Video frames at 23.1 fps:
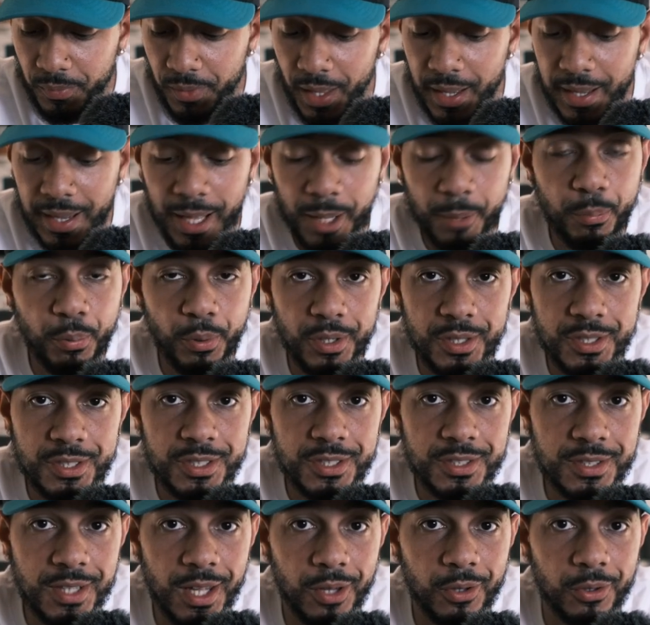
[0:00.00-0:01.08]
I got a pretty
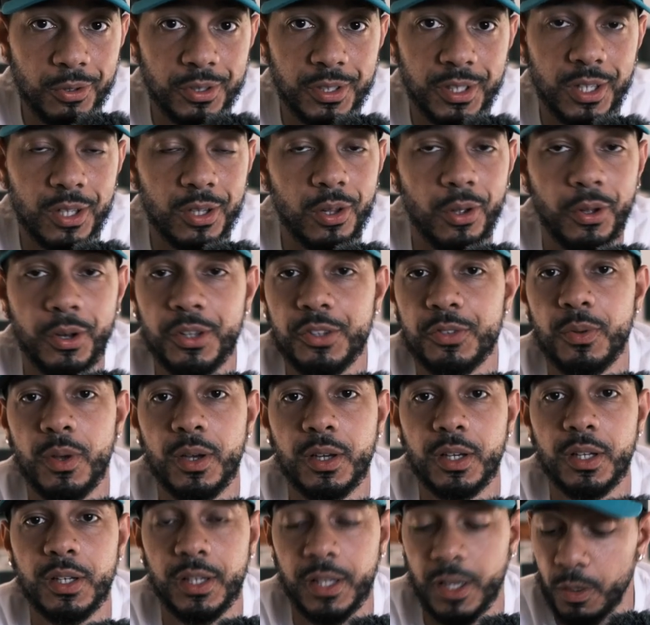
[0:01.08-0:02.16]
stellar deal on it, so I
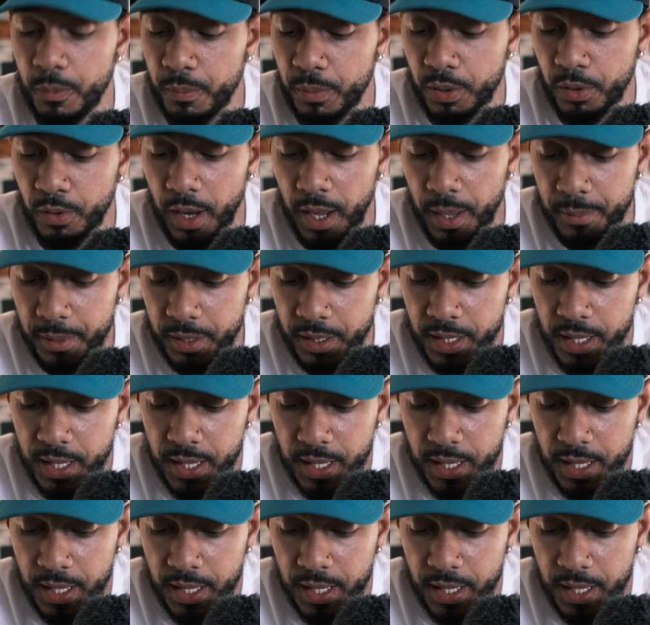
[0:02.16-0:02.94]
couldn't help but grab it.